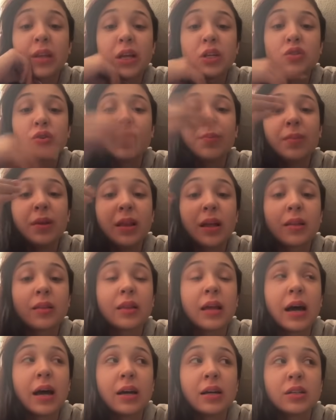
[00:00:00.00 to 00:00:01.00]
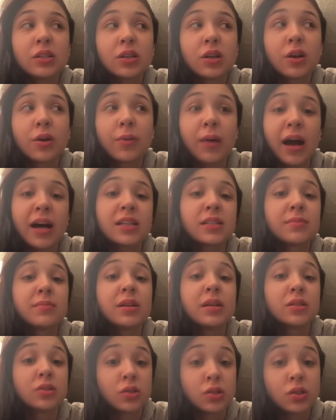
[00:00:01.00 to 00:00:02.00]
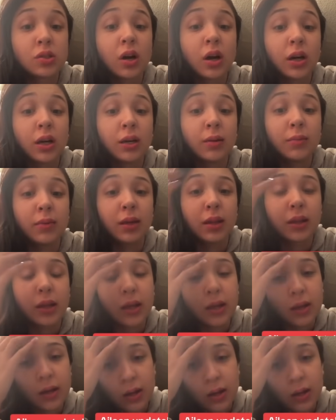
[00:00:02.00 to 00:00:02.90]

They told me that is harassment and stalking me.